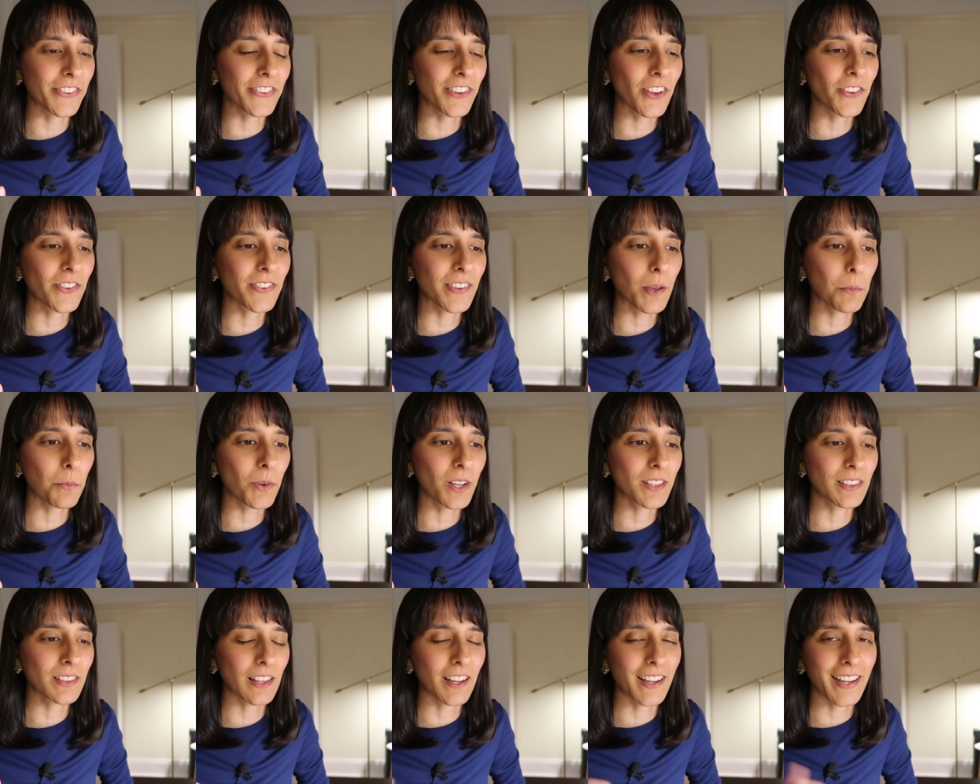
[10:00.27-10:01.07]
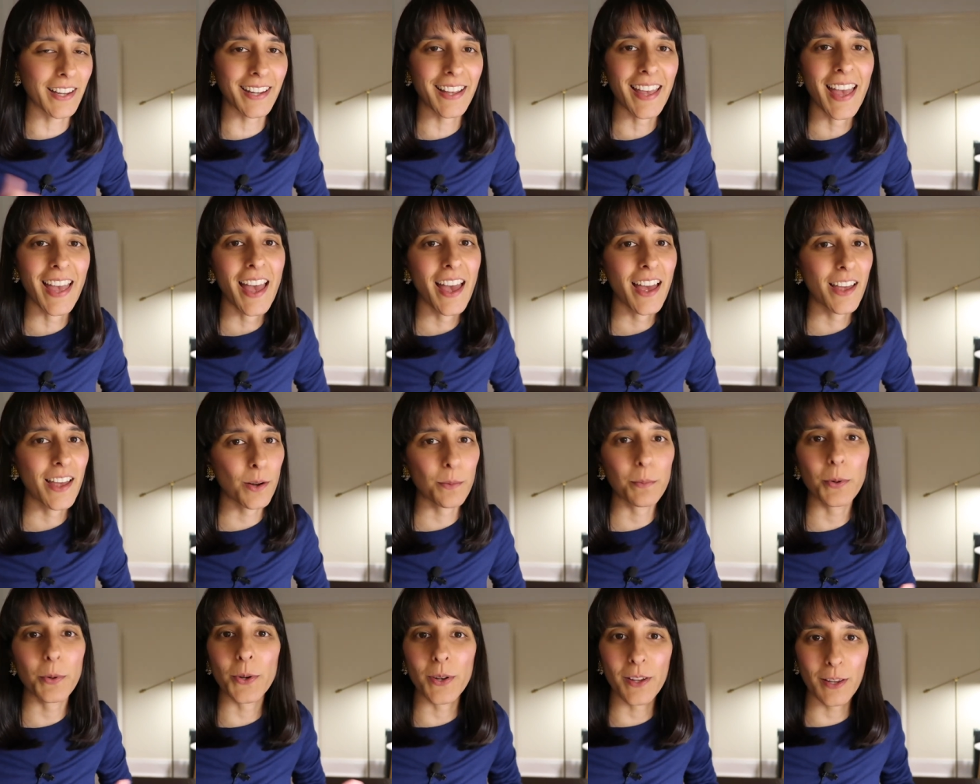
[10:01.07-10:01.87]
So someone like, and
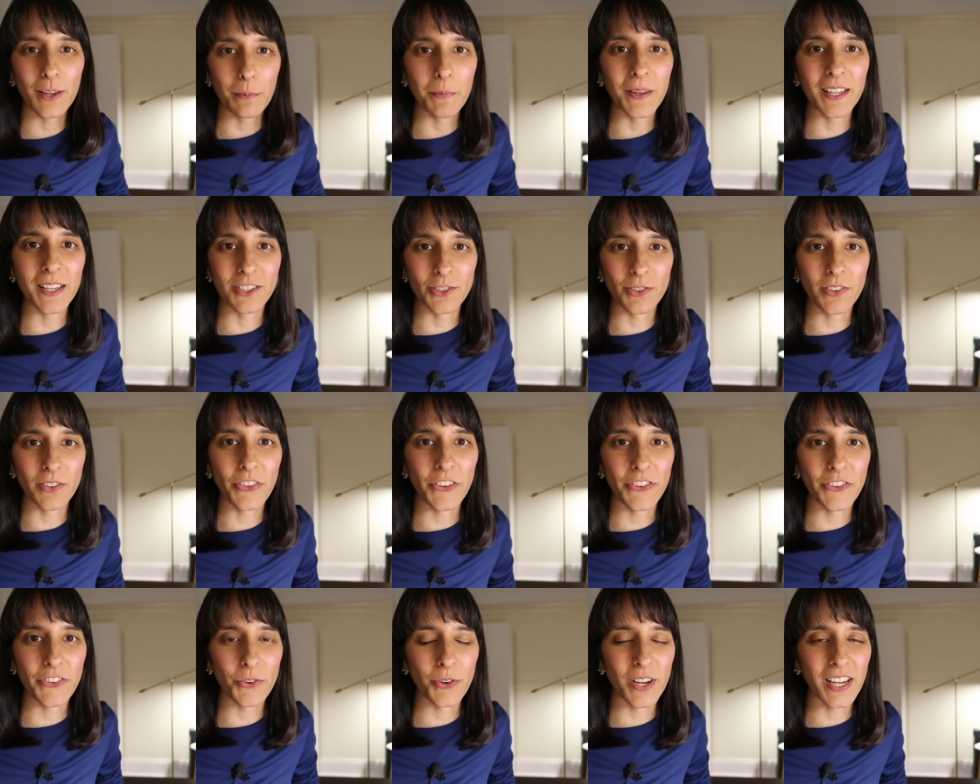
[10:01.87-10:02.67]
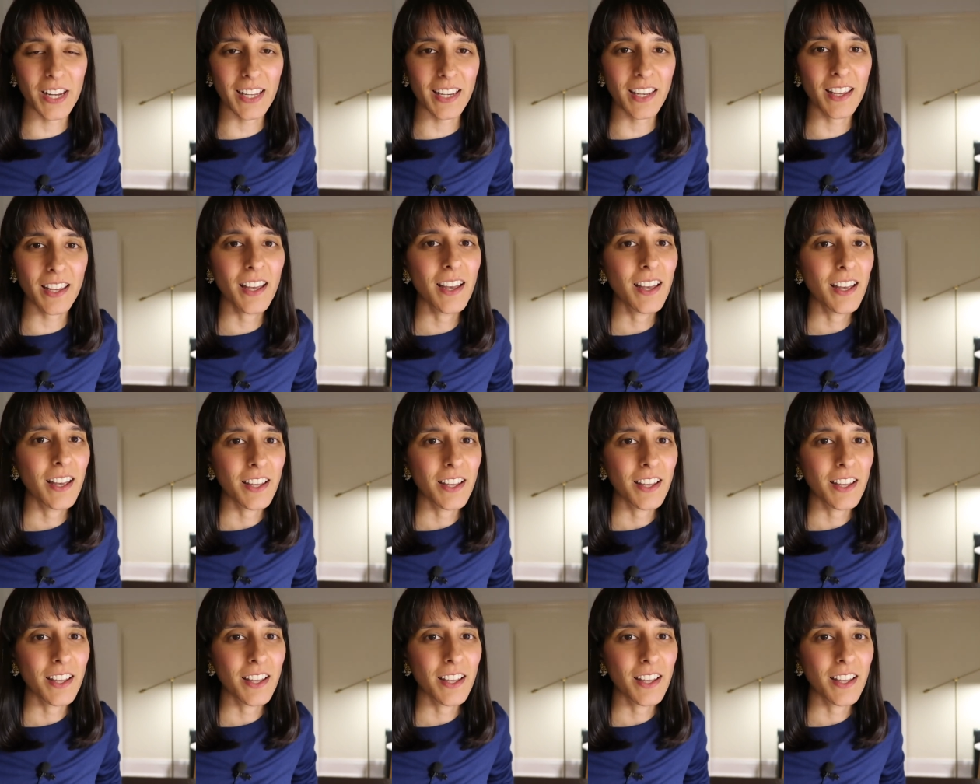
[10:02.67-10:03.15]
I'll put her picture on the screen,